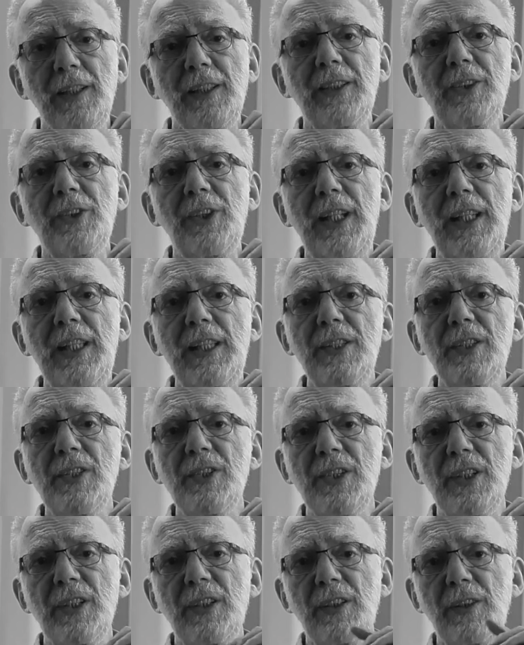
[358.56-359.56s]

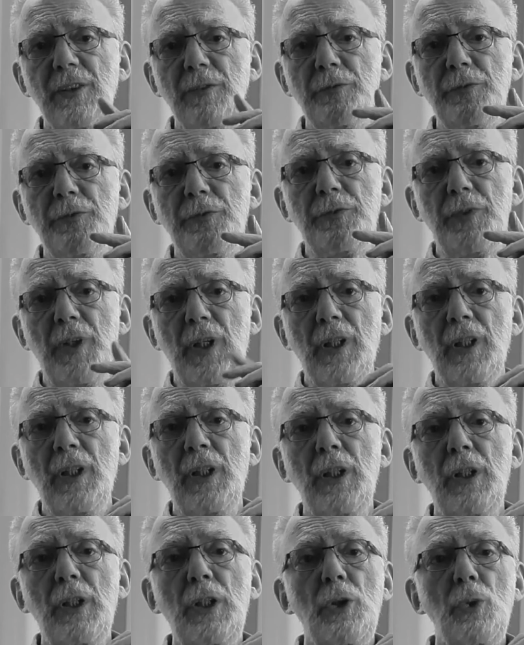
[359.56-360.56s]
grains of
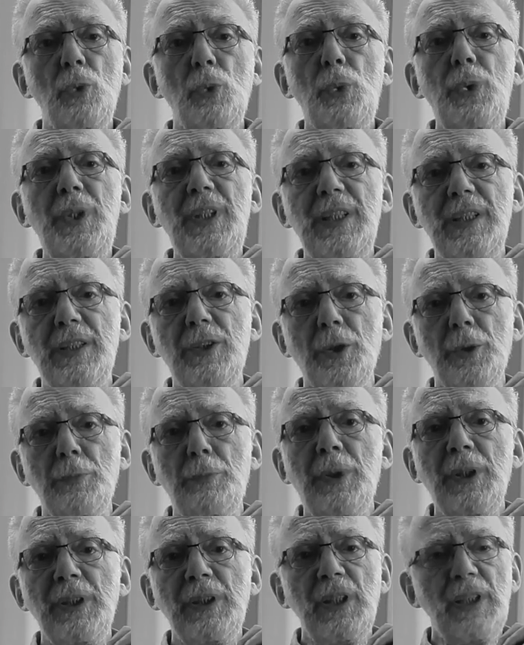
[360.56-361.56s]
wheat or
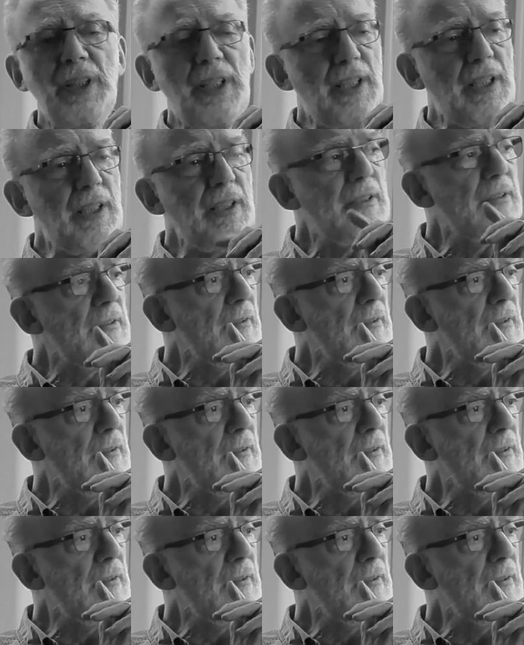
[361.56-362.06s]
barley,